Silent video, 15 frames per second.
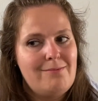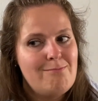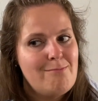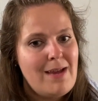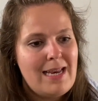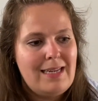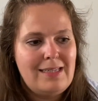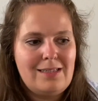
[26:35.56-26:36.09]

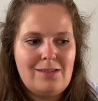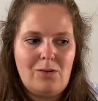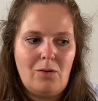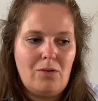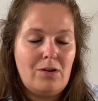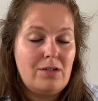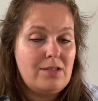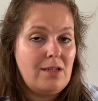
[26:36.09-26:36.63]
many
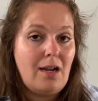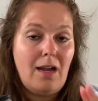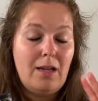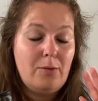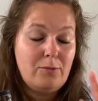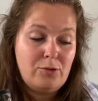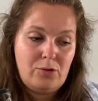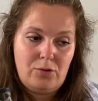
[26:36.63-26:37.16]
stores I
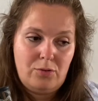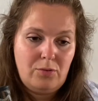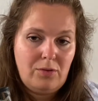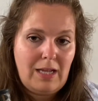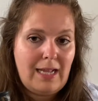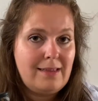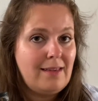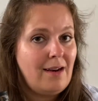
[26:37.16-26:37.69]
would do
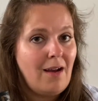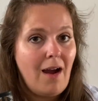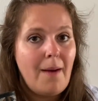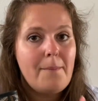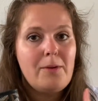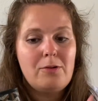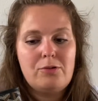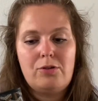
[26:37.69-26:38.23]
that. And
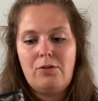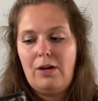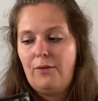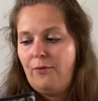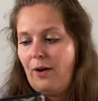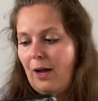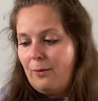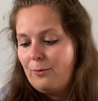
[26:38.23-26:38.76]
I'm not sure if
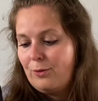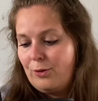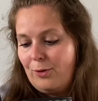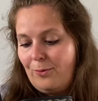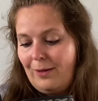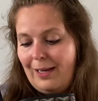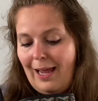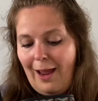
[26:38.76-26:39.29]
I would do
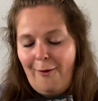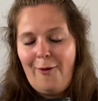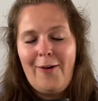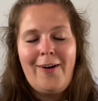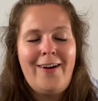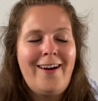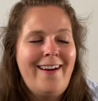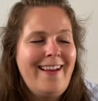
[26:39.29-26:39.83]
it
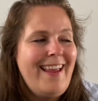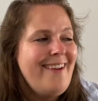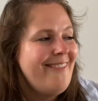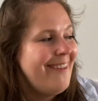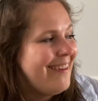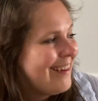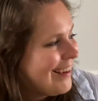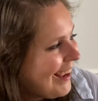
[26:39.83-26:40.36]
ever
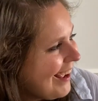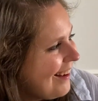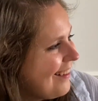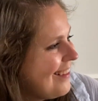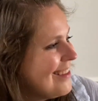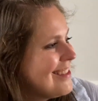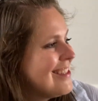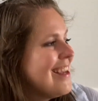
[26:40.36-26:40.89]
again,
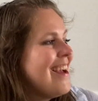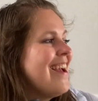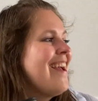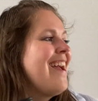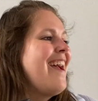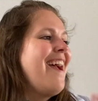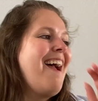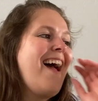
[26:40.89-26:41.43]
because
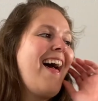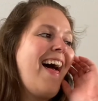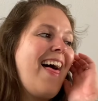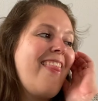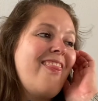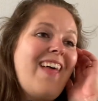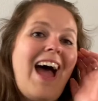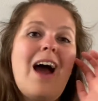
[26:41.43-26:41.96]

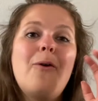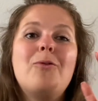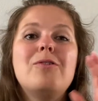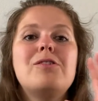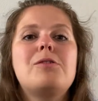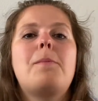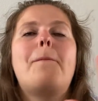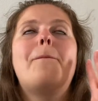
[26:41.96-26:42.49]
that
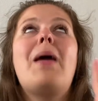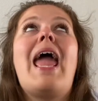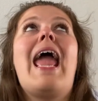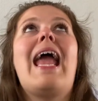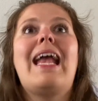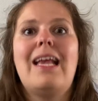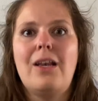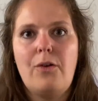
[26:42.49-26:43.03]
was
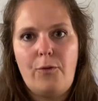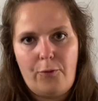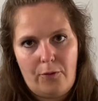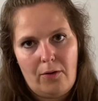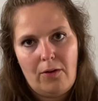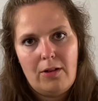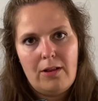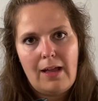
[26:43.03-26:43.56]

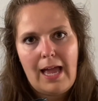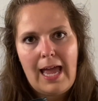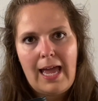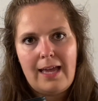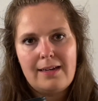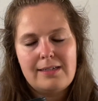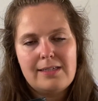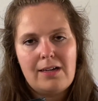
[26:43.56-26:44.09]
painful.
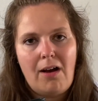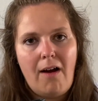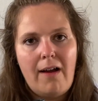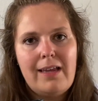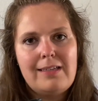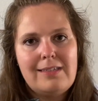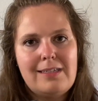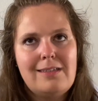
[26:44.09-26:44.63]
And I
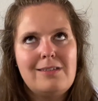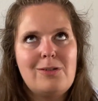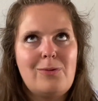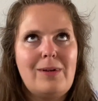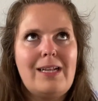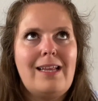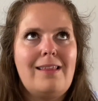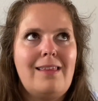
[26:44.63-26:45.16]
didn't
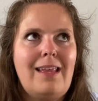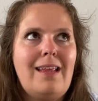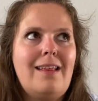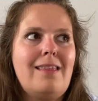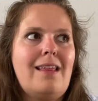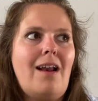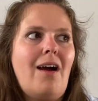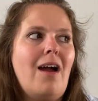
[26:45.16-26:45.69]
really think
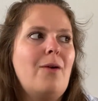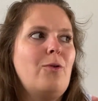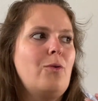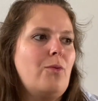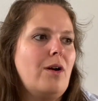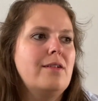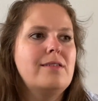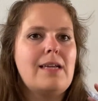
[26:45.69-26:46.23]
that I would
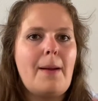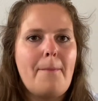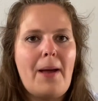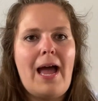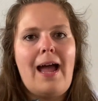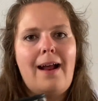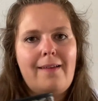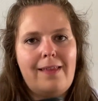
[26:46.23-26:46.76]
want a
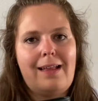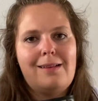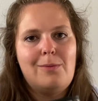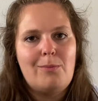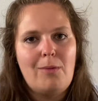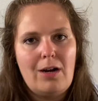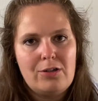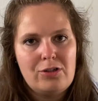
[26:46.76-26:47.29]
bag that
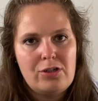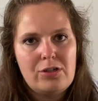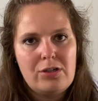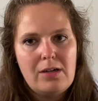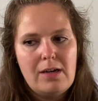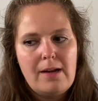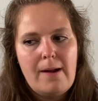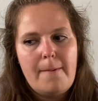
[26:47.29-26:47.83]
much
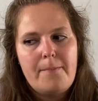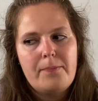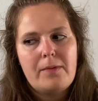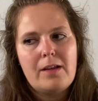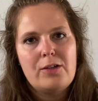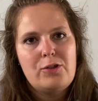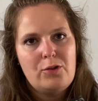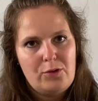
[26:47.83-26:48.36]

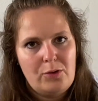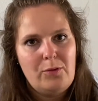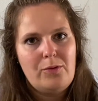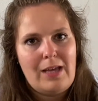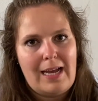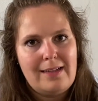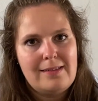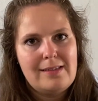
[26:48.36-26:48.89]
to do
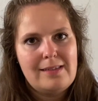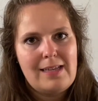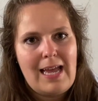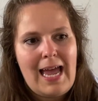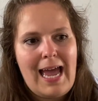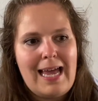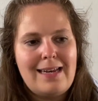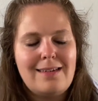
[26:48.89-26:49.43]
that.
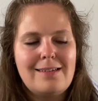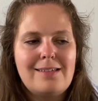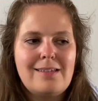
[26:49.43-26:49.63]
And